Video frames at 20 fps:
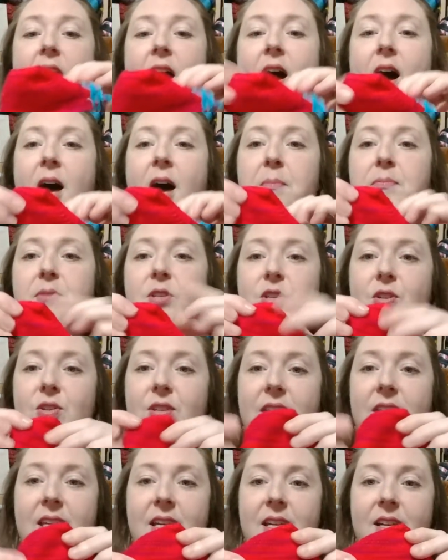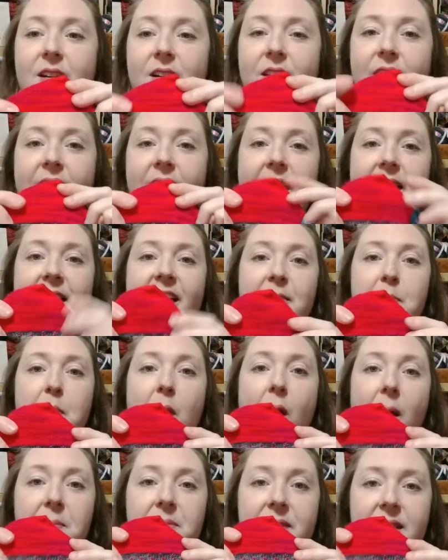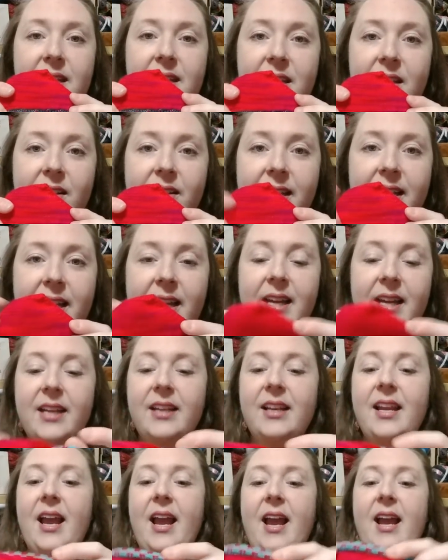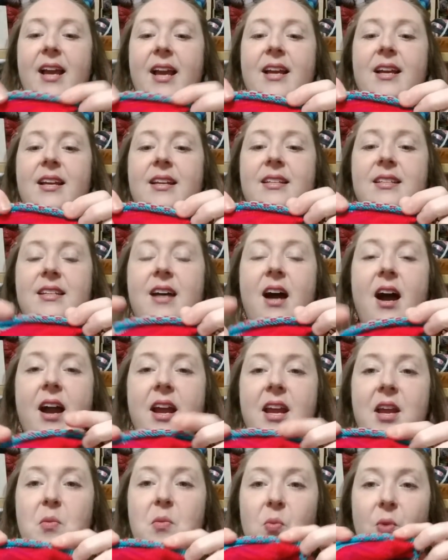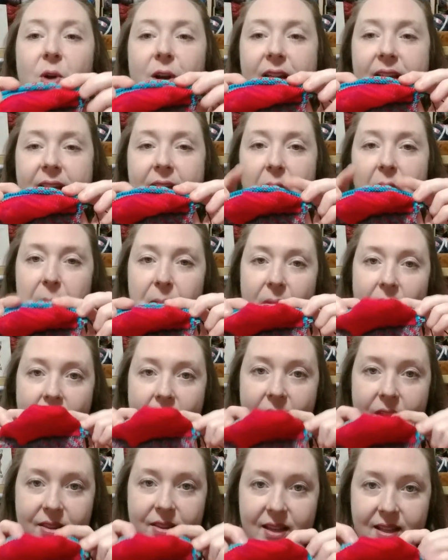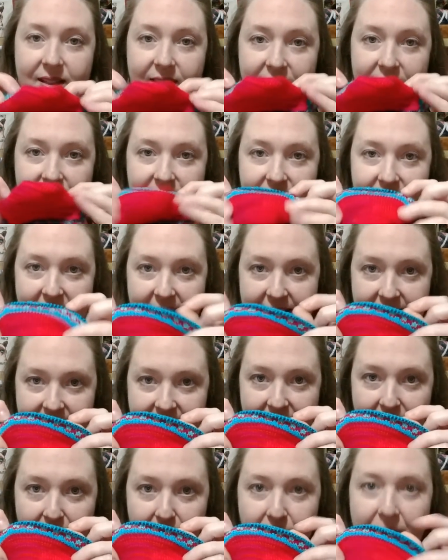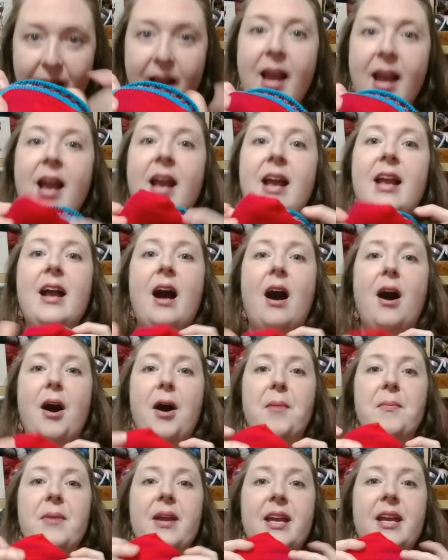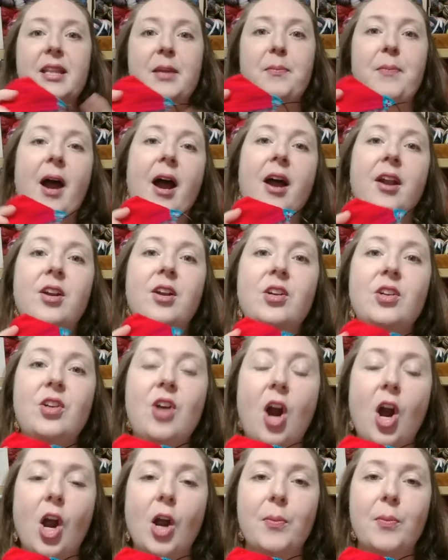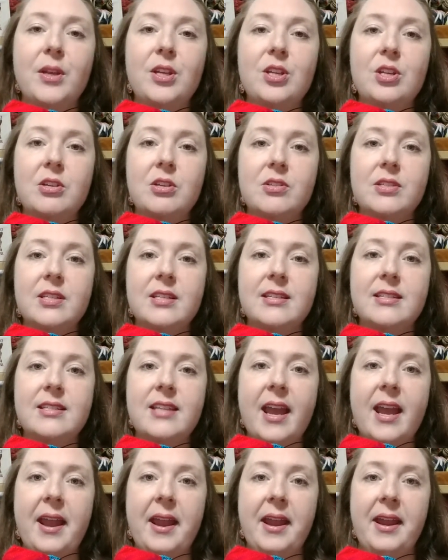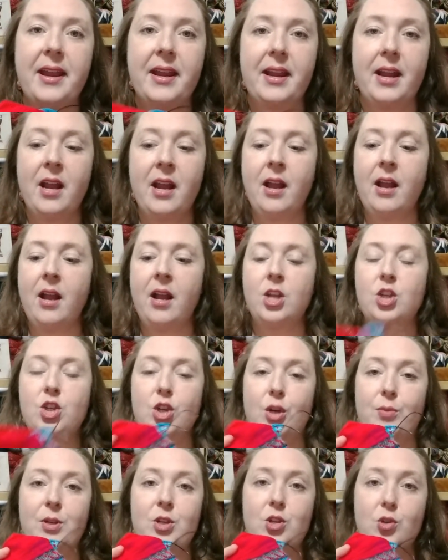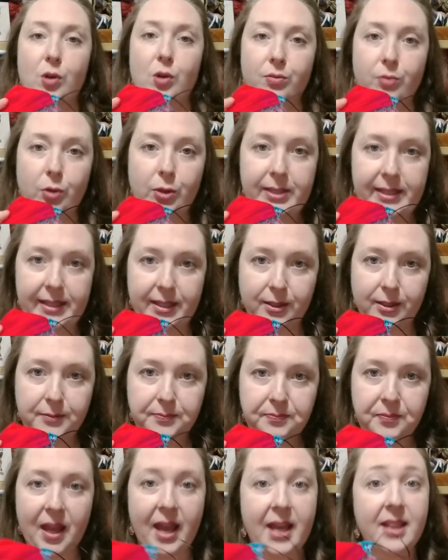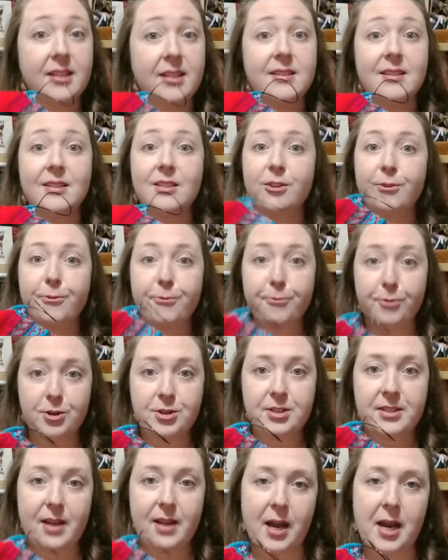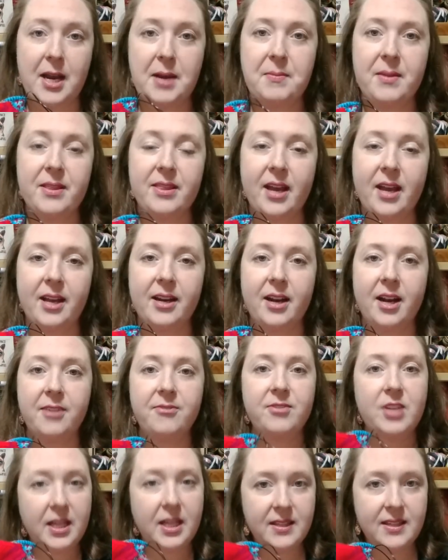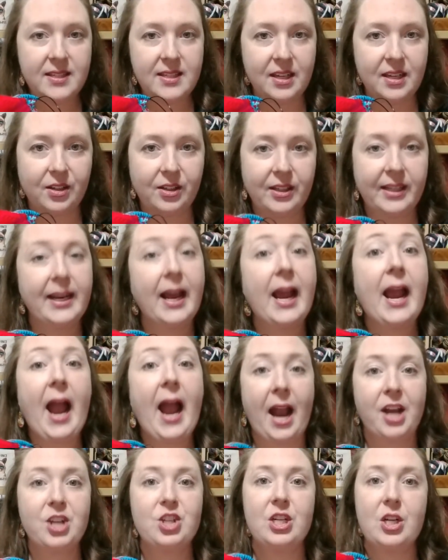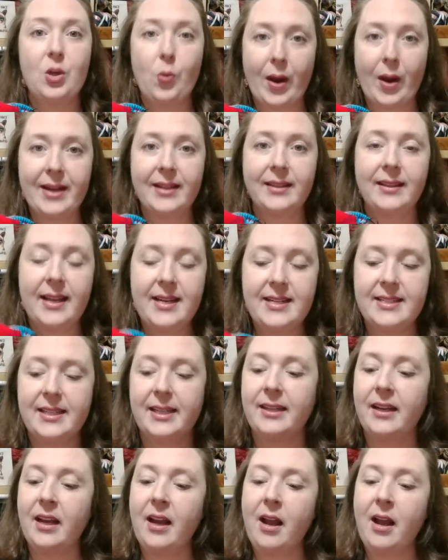up to the heel and I popped the heel in, and I am working up on the leg now. In the pattern, Carmen uses a German short row heel, and this is the first time that I've done this heel, and I actually quite liked it.